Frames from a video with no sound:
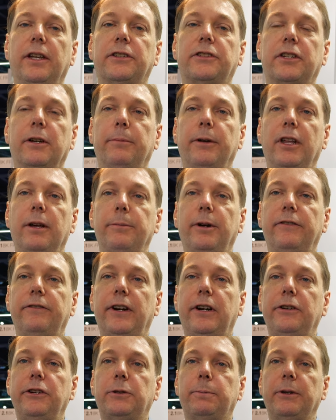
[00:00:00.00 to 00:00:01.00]
Some of them are
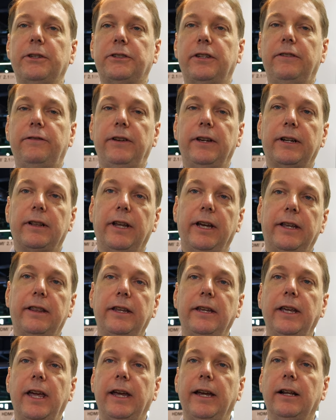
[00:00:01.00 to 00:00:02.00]
very specific, like
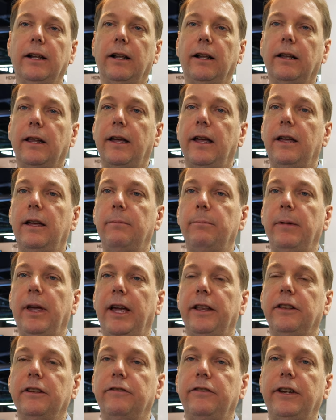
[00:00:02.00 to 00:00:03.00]
the ALLM
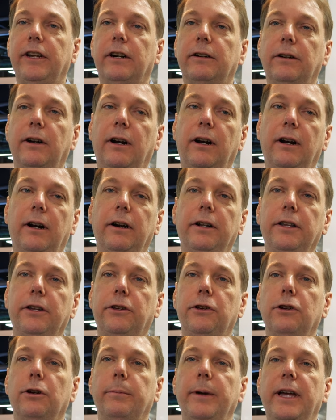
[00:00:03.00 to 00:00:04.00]
and the VRR and the
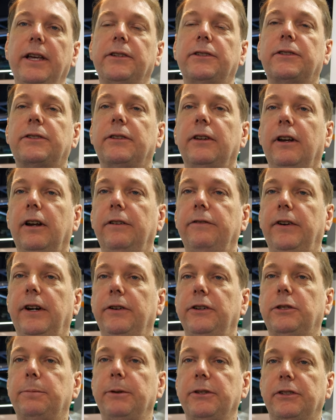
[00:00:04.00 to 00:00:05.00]
QMS are
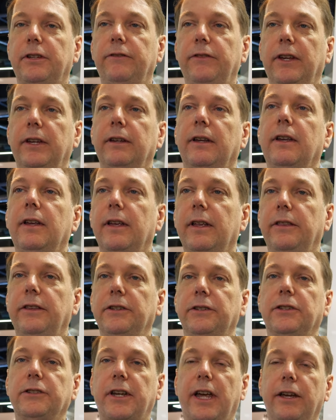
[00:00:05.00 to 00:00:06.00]
very specific.
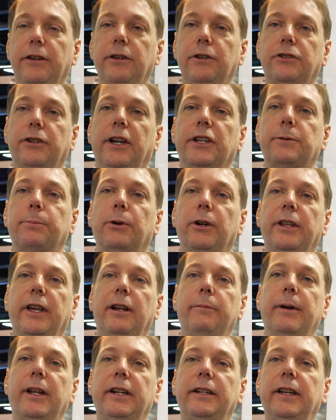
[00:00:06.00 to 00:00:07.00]
This is how you transport
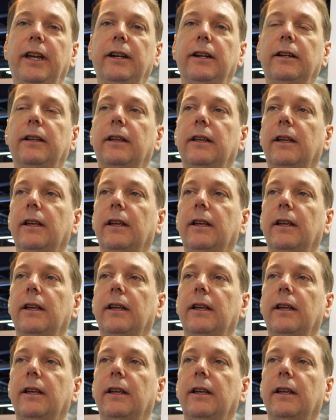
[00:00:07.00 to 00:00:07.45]
that metadata.